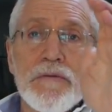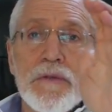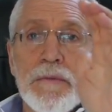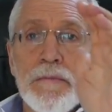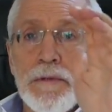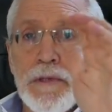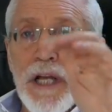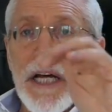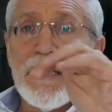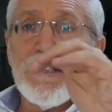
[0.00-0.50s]

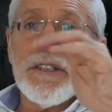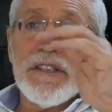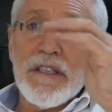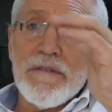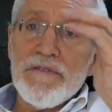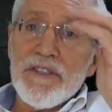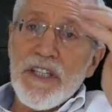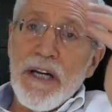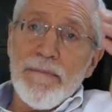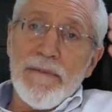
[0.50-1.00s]
replace it, if
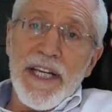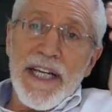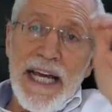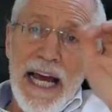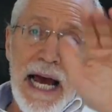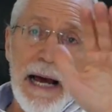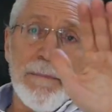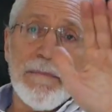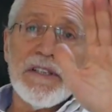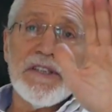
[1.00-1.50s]
something
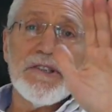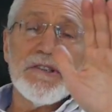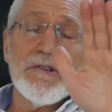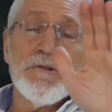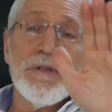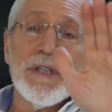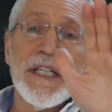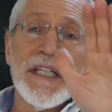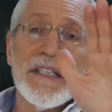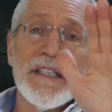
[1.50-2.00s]
happens
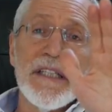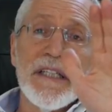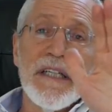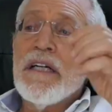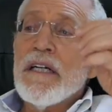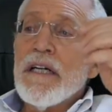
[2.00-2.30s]
to it,